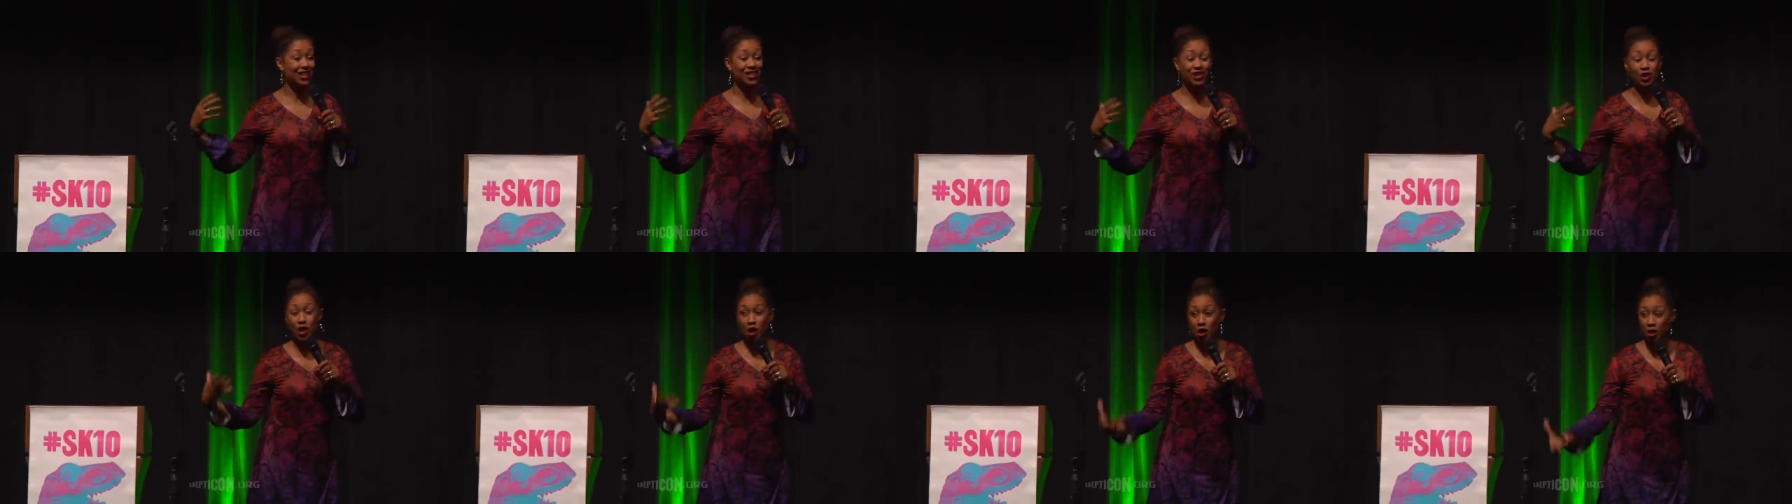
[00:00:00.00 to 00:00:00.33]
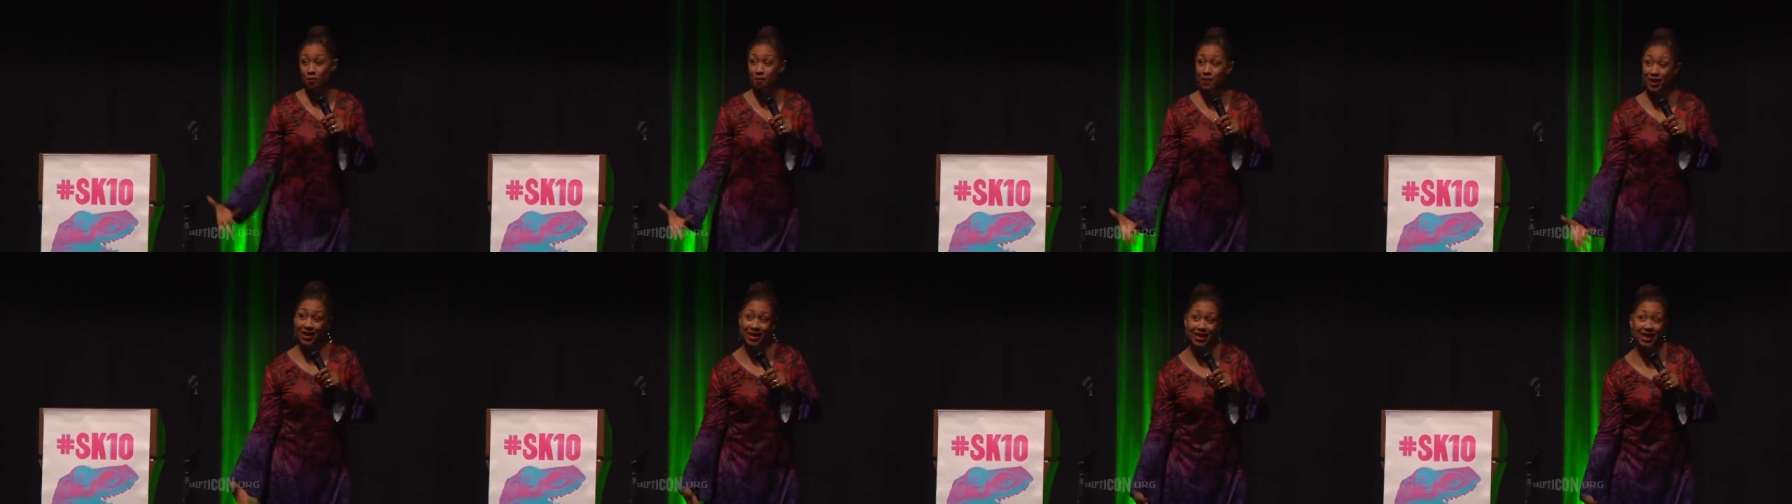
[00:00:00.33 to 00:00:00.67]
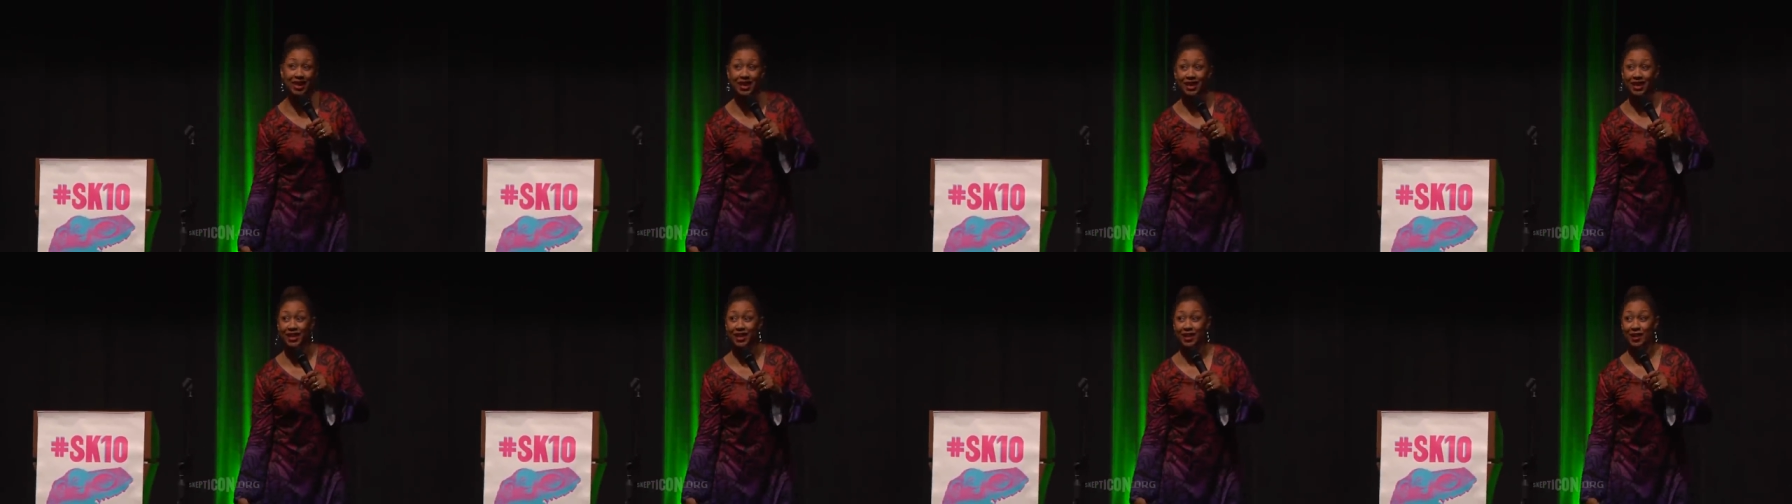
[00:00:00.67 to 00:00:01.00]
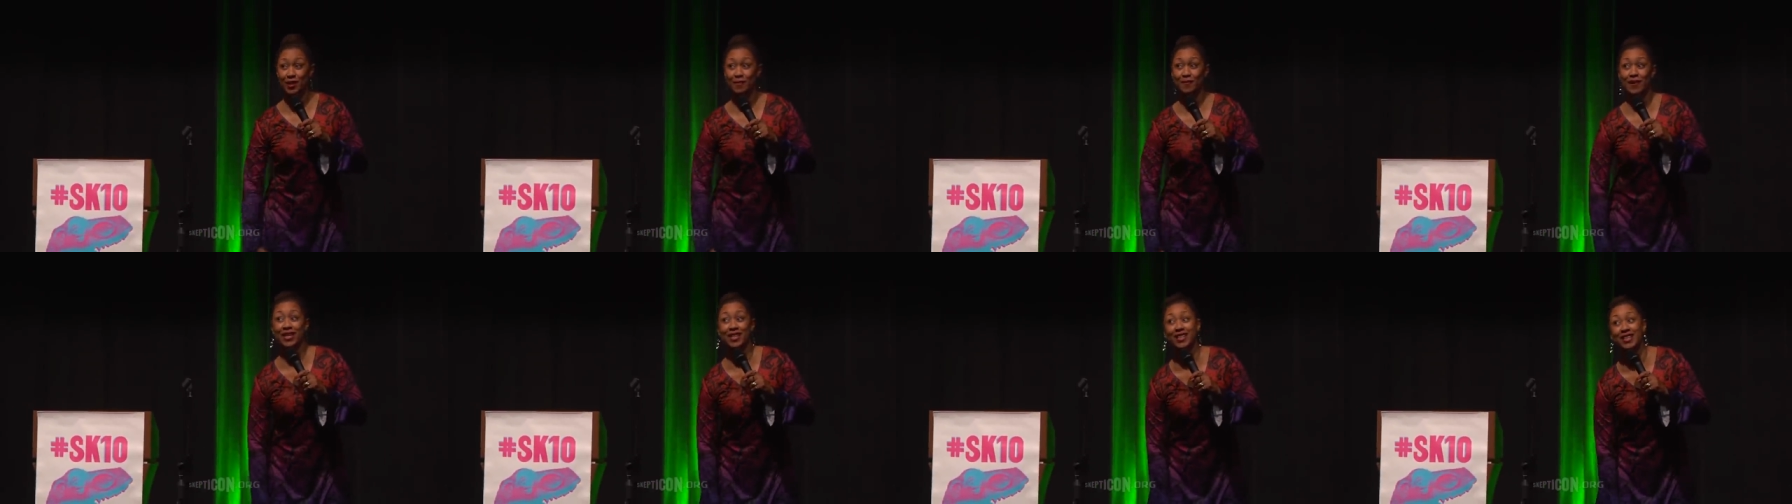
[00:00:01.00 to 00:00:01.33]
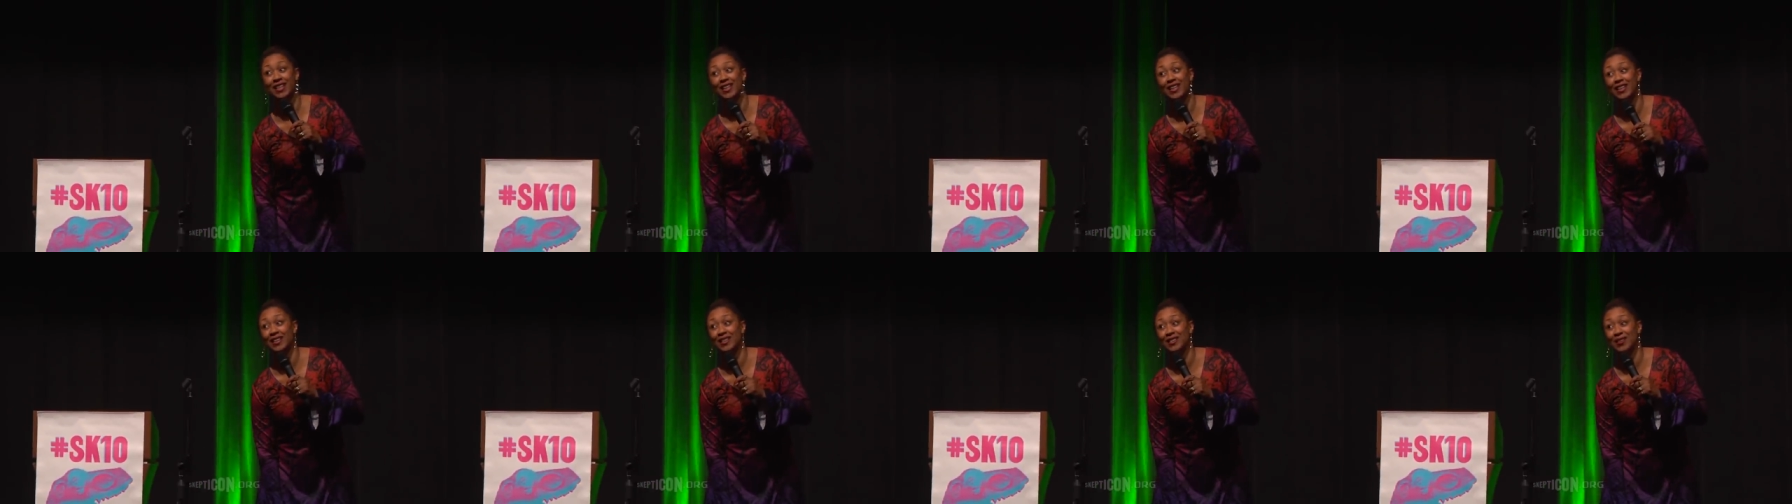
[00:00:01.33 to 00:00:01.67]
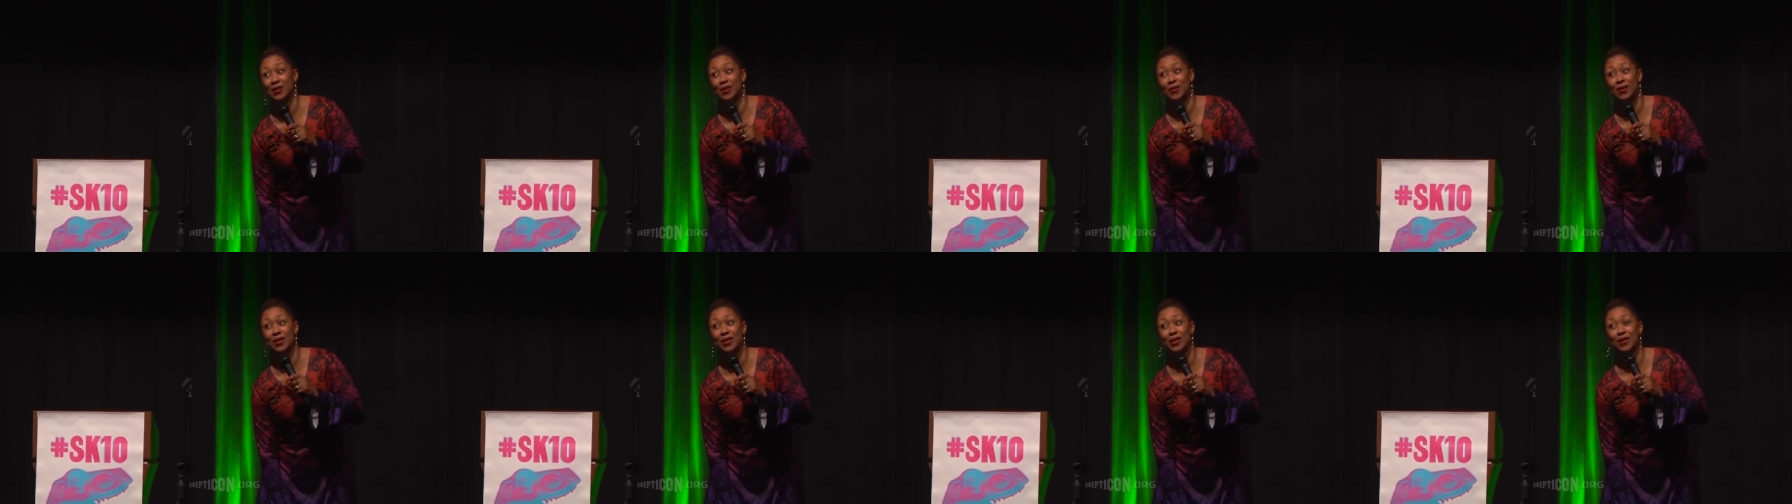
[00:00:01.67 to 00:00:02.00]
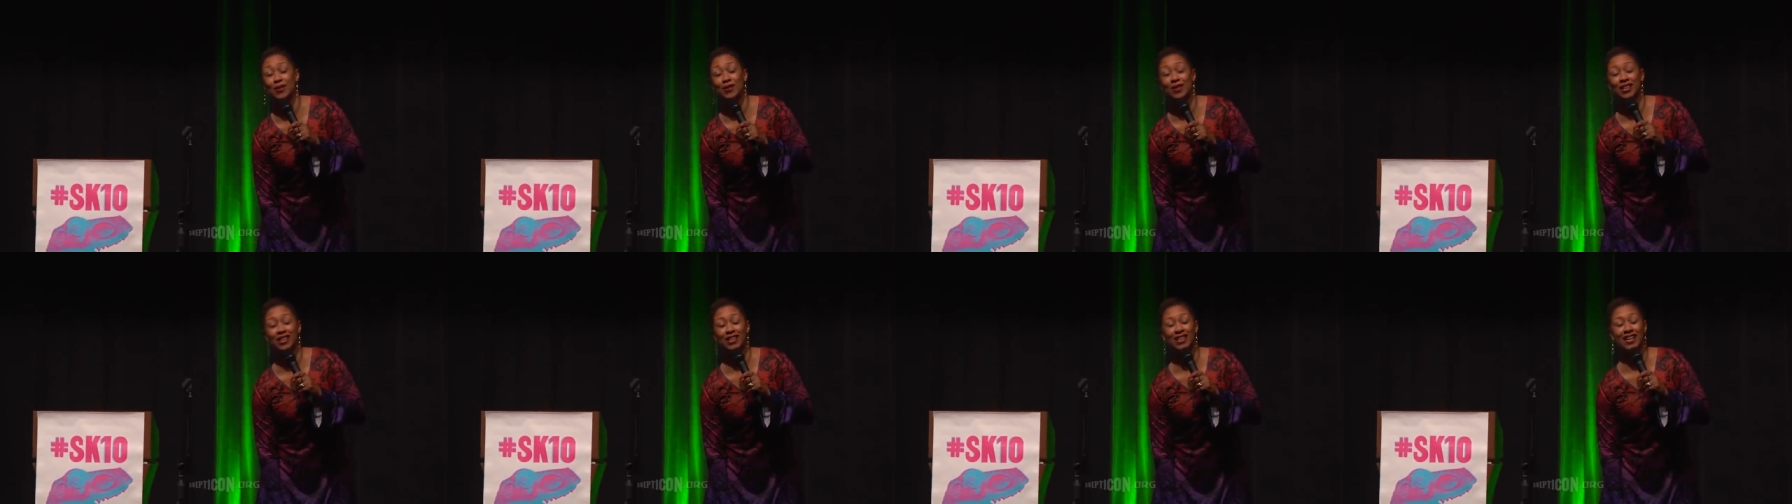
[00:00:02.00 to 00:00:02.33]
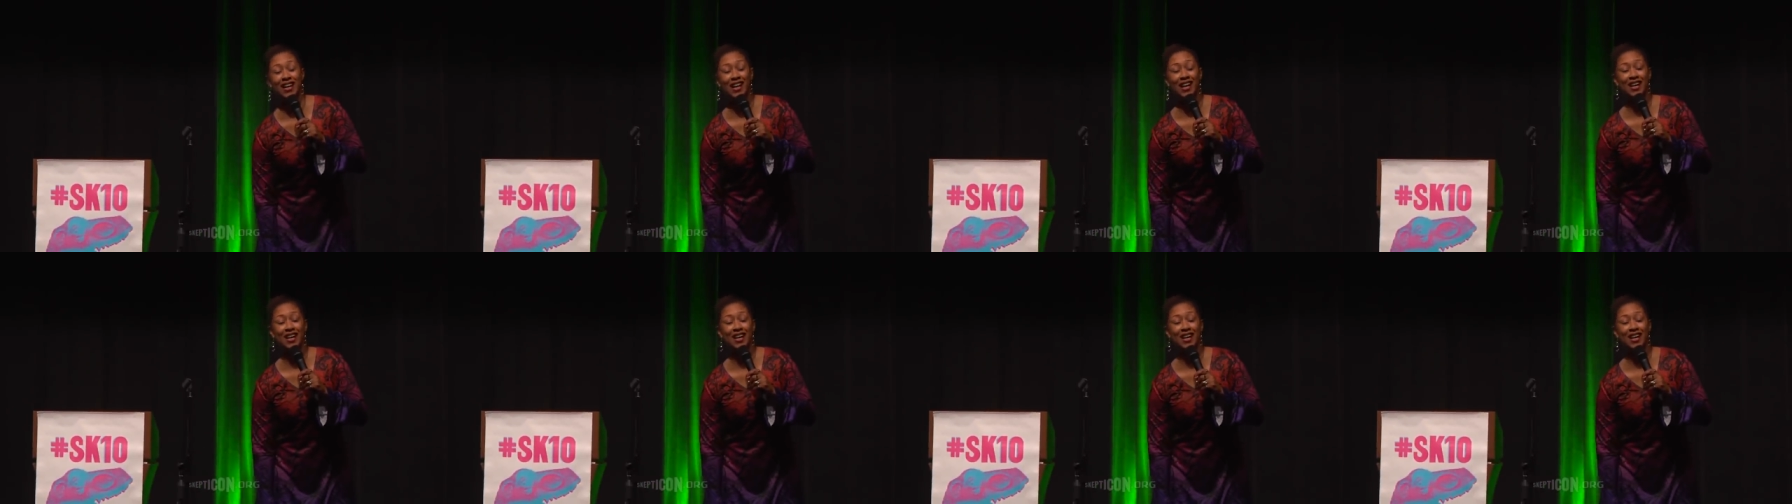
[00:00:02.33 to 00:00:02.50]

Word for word: actually hurt my knee. I hurt my knee doing yoga.